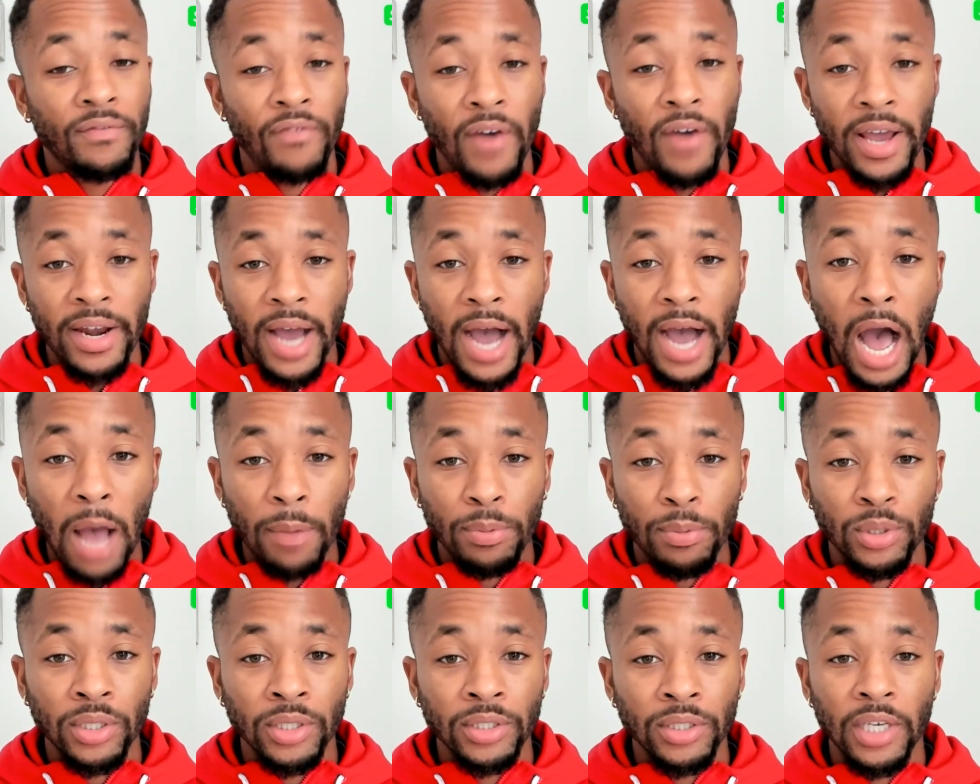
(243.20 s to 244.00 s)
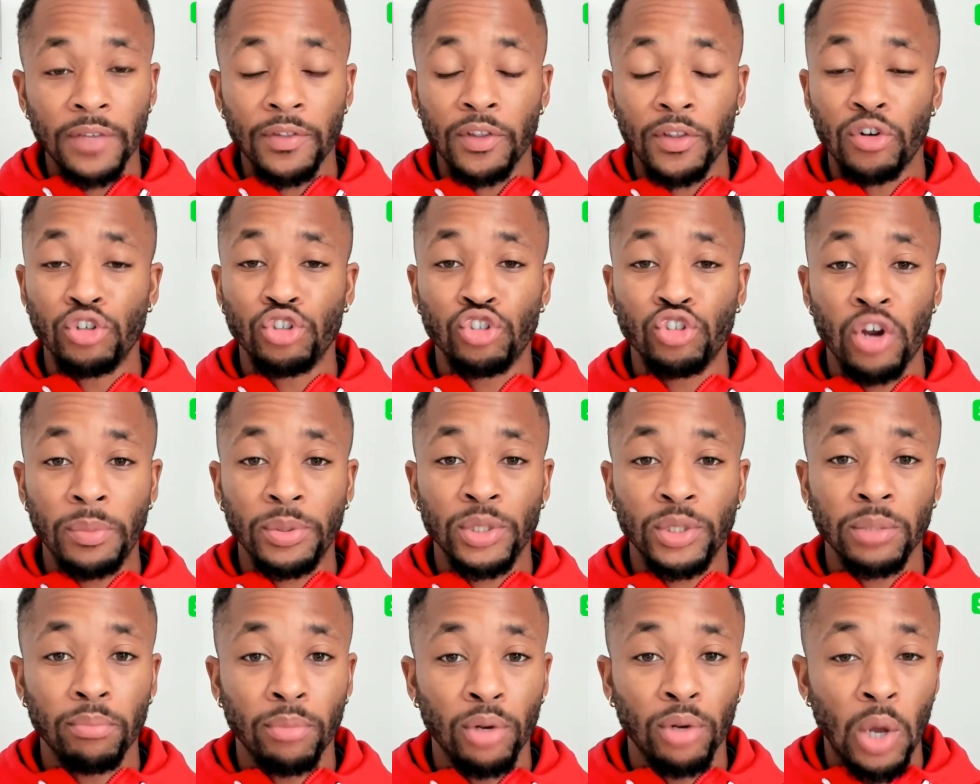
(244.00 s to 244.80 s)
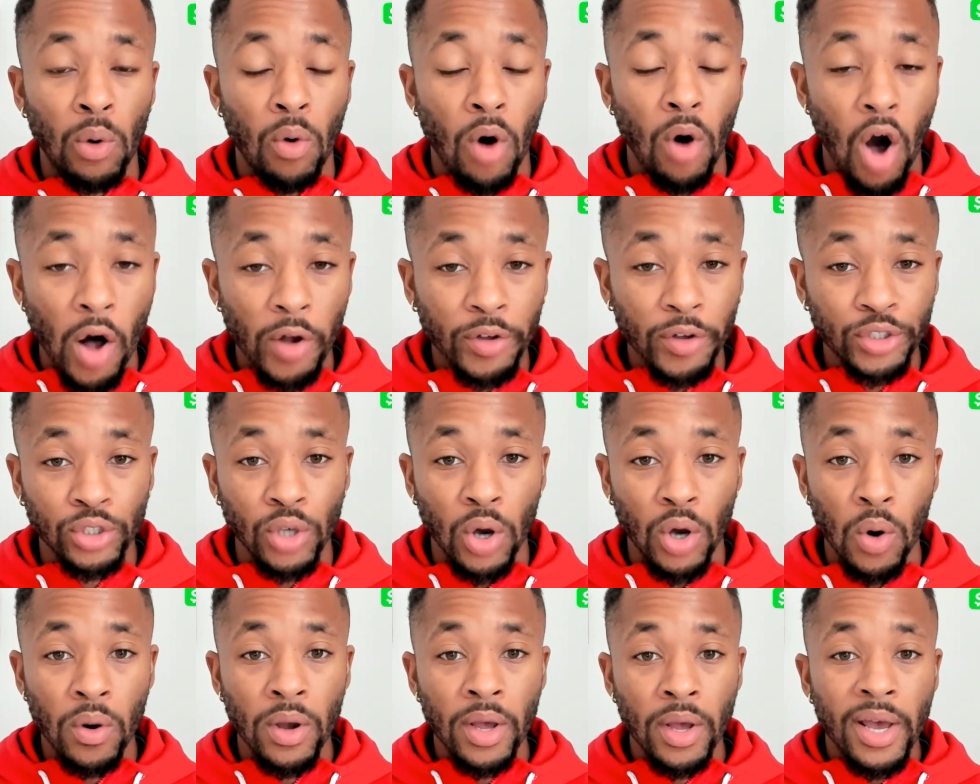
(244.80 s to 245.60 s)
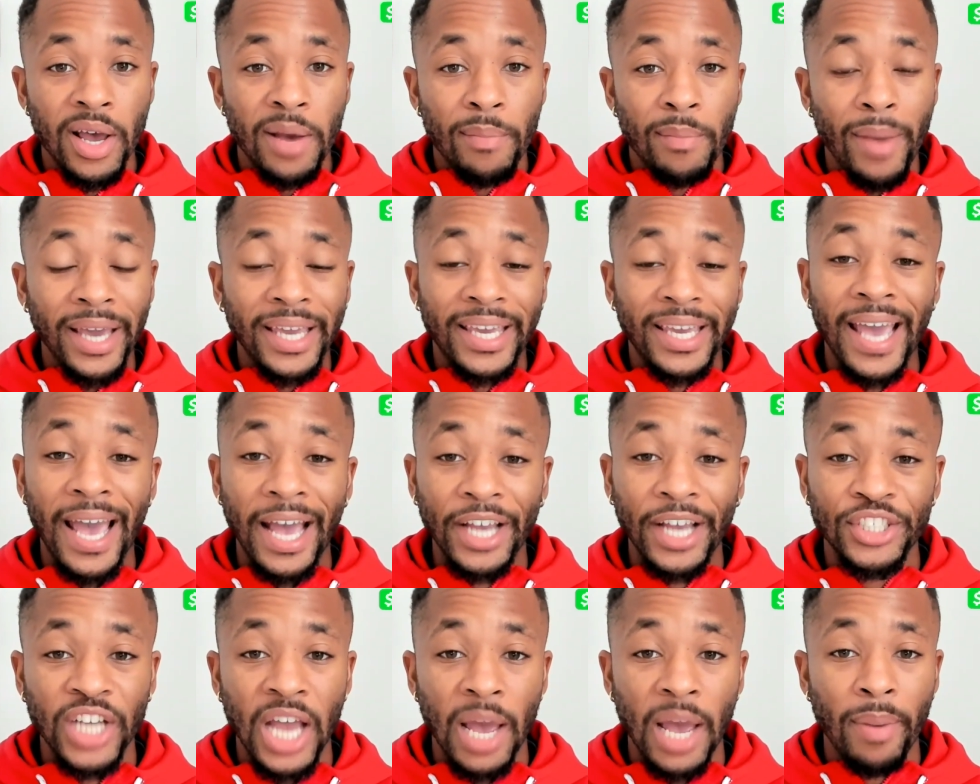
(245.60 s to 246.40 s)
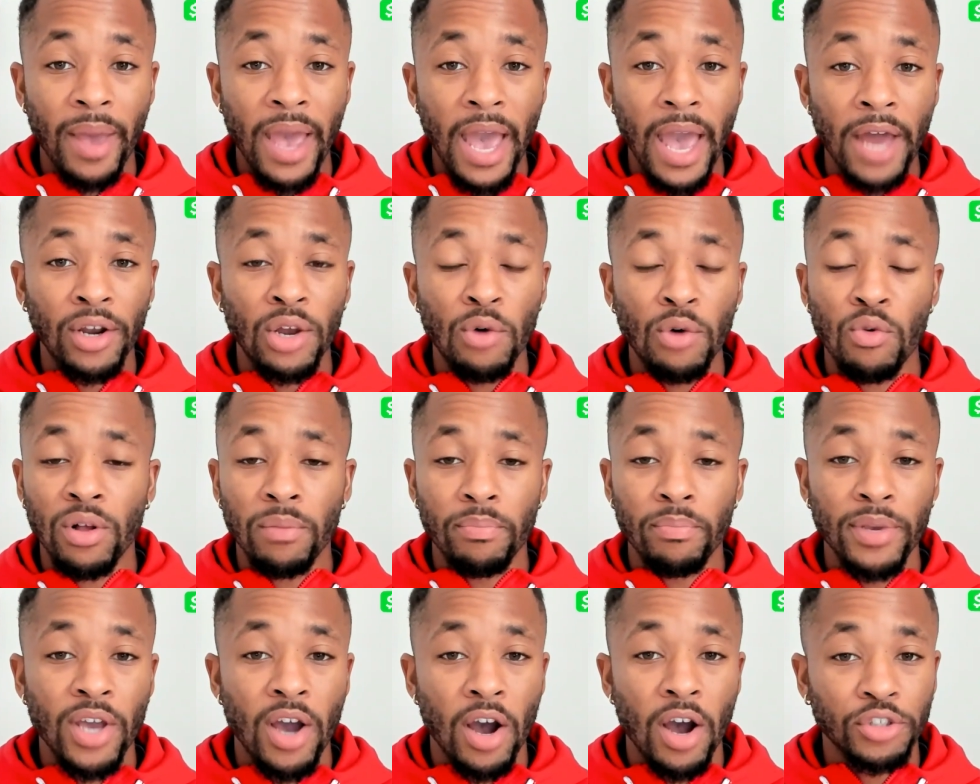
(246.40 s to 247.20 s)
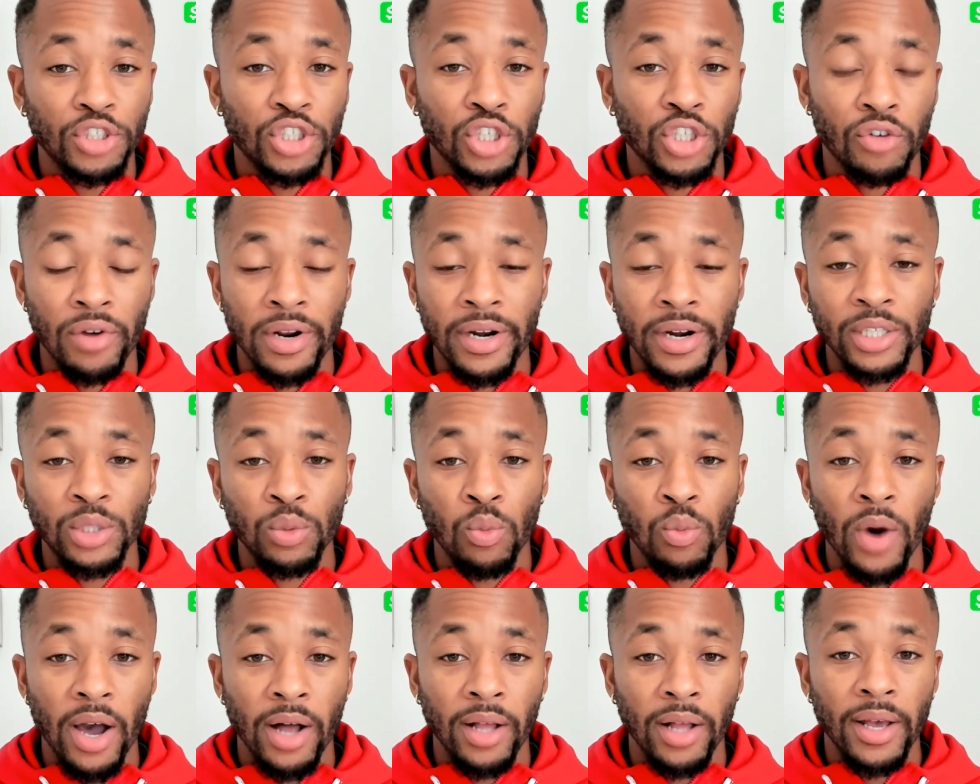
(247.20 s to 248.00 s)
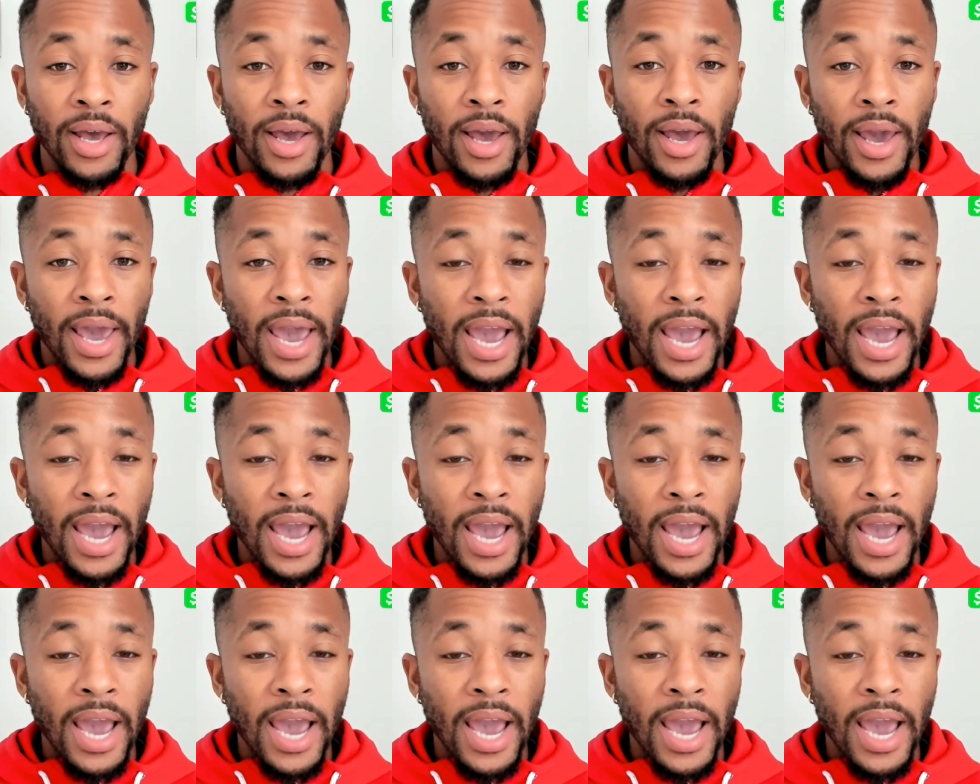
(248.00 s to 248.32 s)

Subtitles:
can find options in the description below. Also, my Cash App handle will be on screen as well.